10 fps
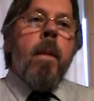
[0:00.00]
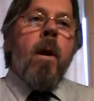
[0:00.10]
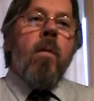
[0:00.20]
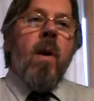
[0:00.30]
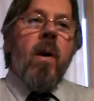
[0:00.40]

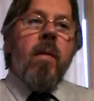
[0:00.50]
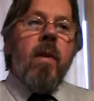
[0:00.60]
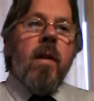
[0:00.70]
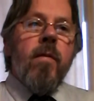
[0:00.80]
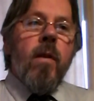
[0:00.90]
of our
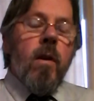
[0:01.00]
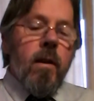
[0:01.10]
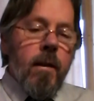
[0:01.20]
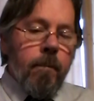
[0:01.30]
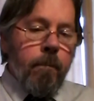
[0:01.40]
Heavenly
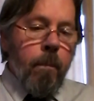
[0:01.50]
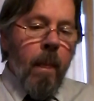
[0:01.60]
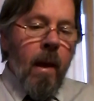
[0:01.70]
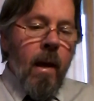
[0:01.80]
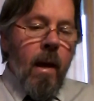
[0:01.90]
Father
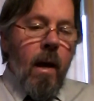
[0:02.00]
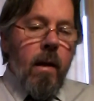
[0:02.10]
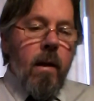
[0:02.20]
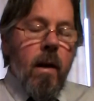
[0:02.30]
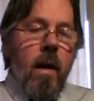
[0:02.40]

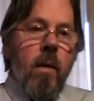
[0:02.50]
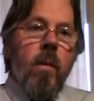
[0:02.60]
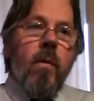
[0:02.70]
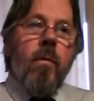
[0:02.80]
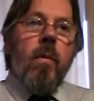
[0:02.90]
and the name
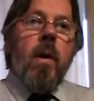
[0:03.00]
of